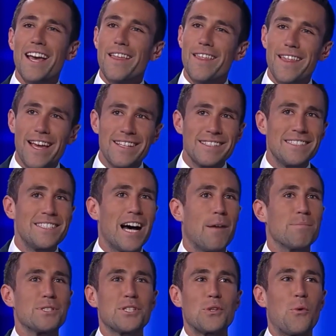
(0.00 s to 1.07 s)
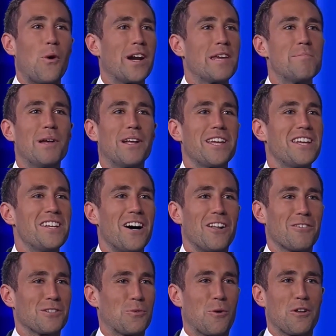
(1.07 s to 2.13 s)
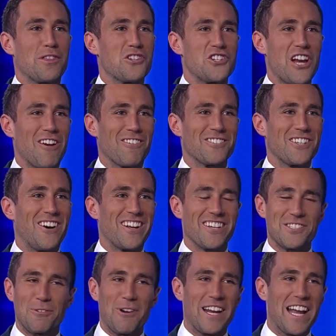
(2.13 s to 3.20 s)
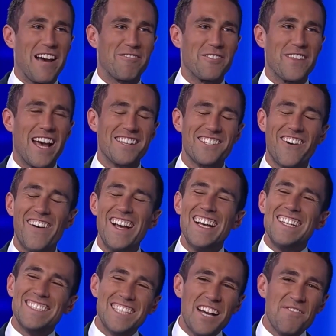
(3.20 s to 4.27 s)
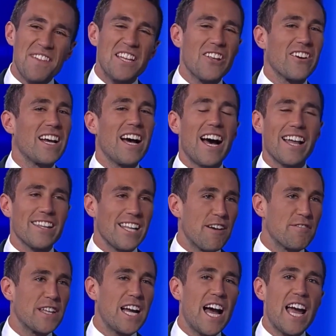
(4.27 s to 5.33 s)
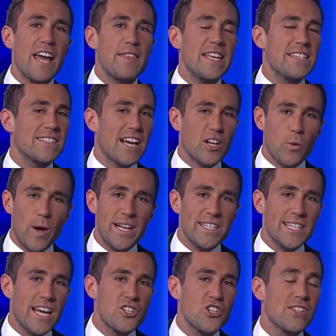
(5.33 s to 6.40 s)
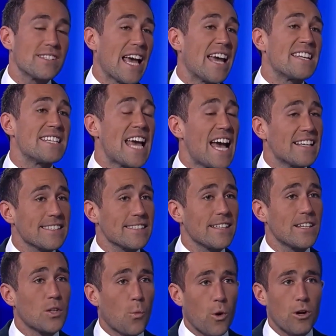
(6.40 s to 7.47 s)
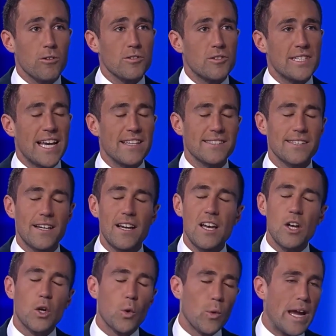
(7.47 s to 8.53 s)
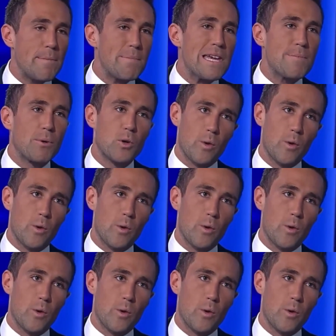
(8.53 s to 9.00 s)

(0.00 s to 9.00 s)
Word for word: then dumps $20 billion worth of shares on us right after that. So, right. something, look, I love the guy. I think he's got great intentions, and Tesla and the workers at Tesla, great people,